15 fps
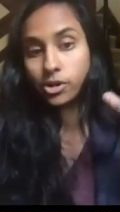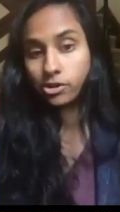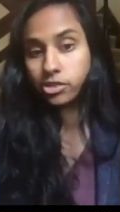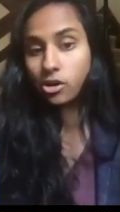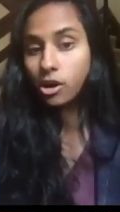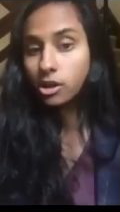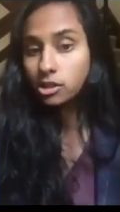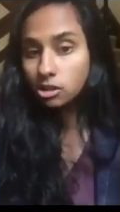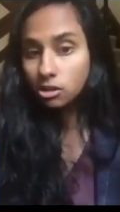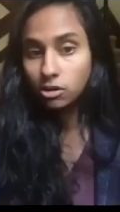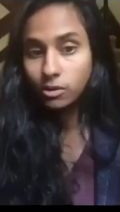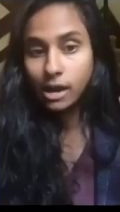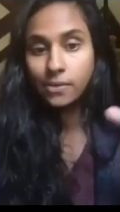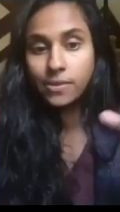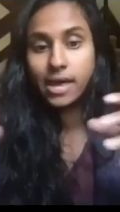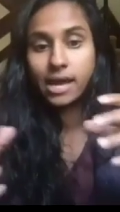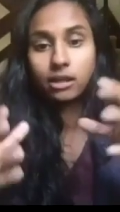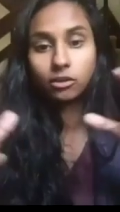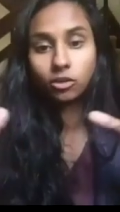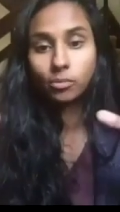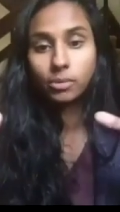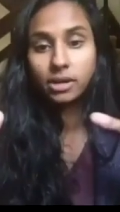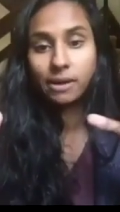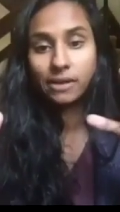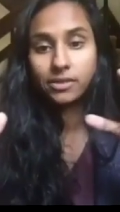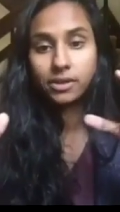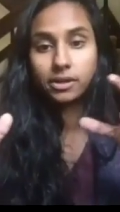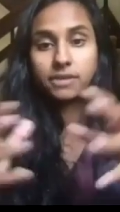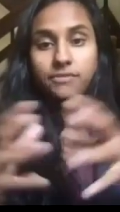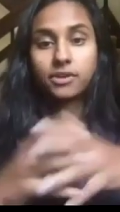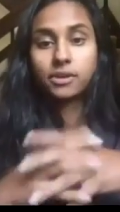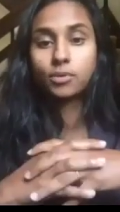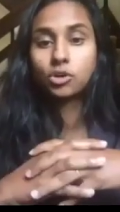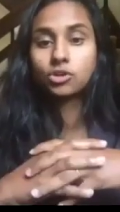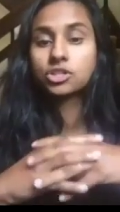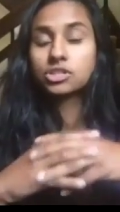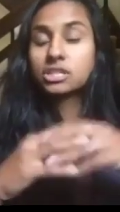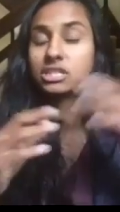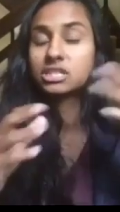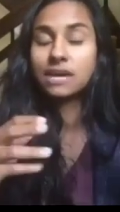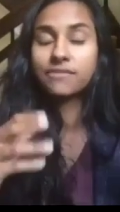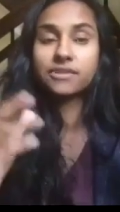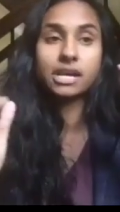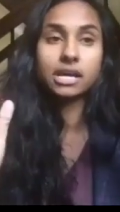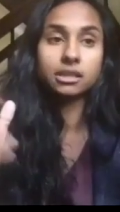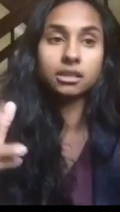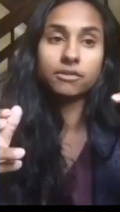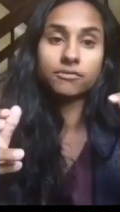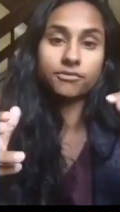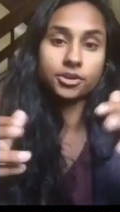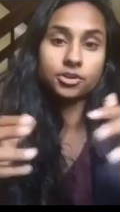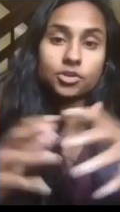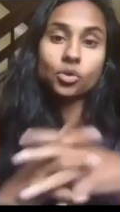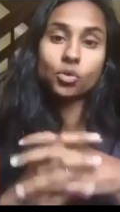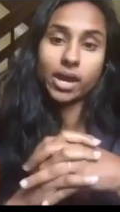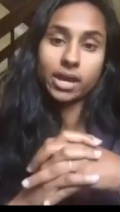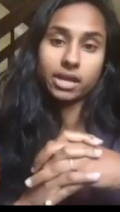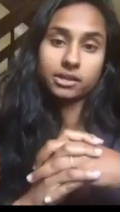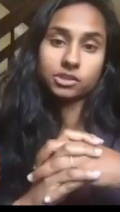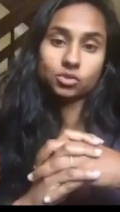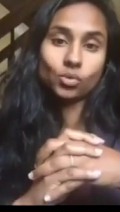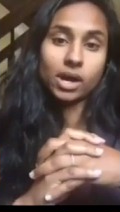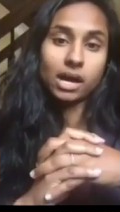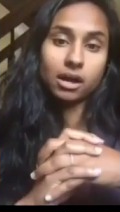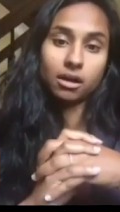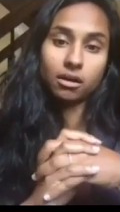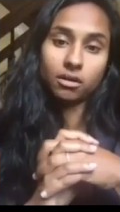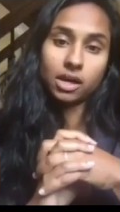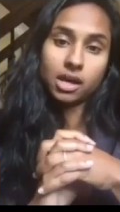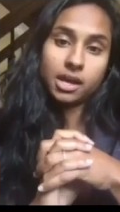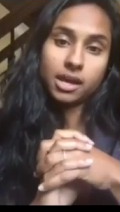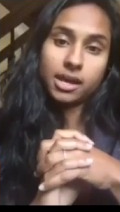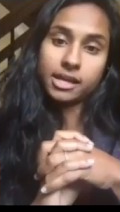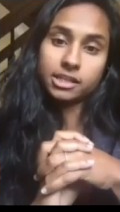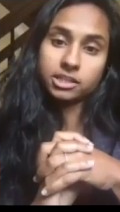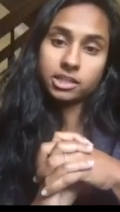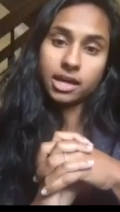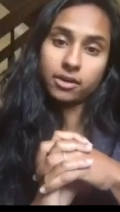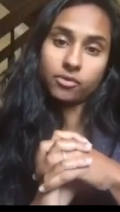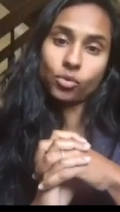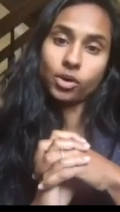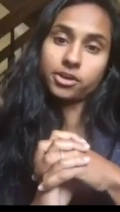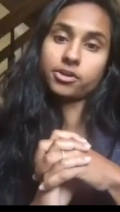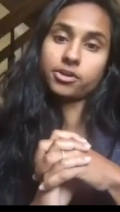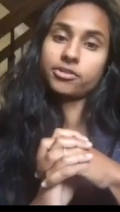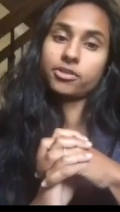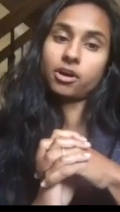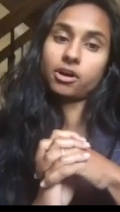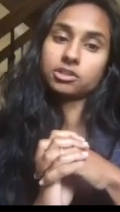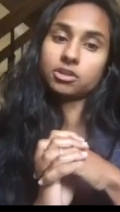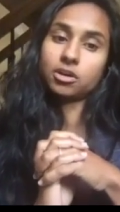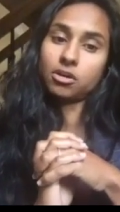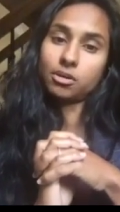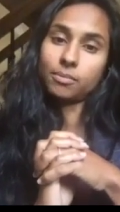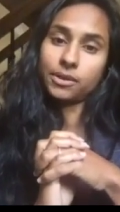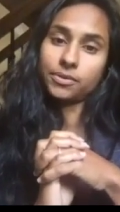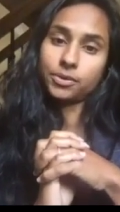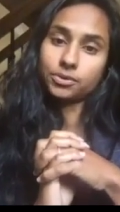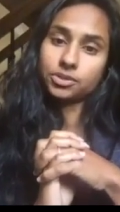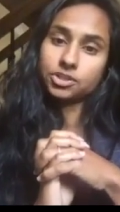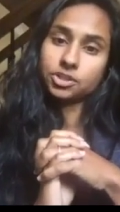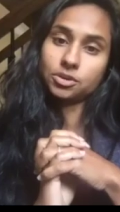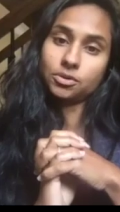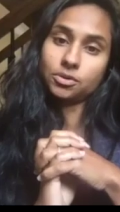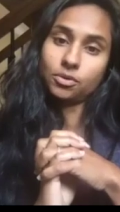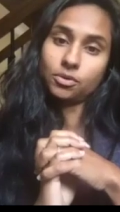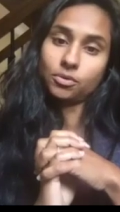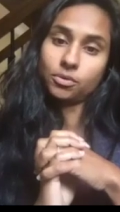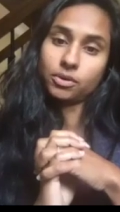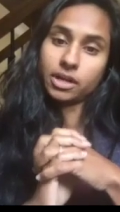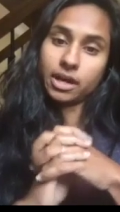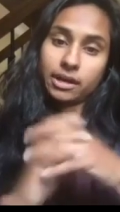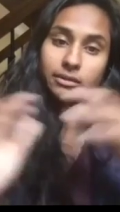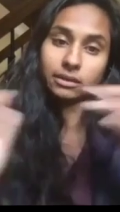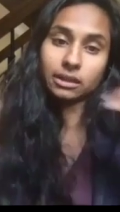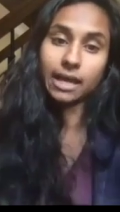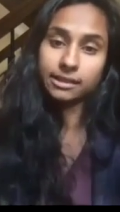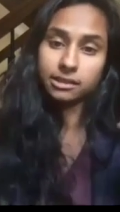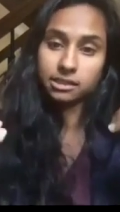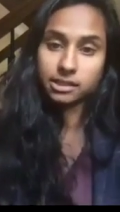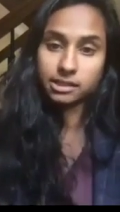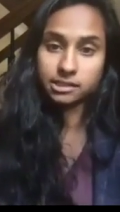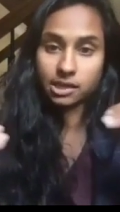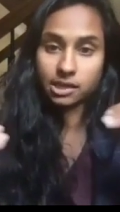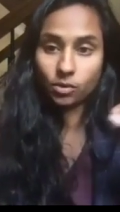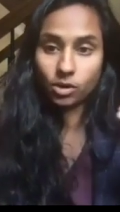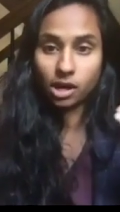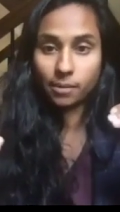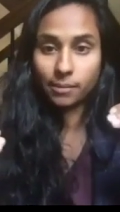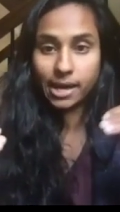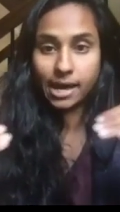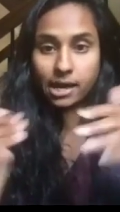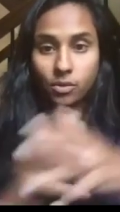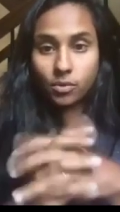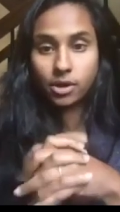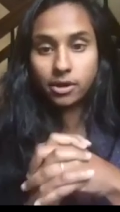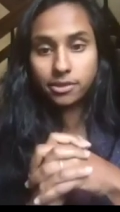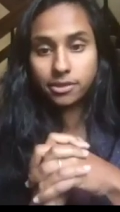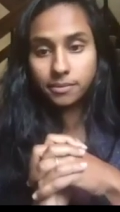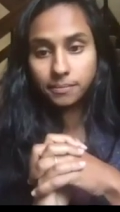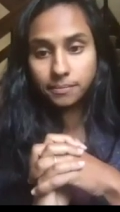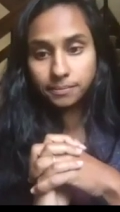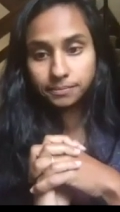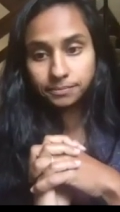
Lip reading: what your thoughts are around that, a little bit about the different approaches. And Stephanie, I'd love for you to weigh in as well as kind of what your thoughts are about those two kind of lenses that we're coming at it with.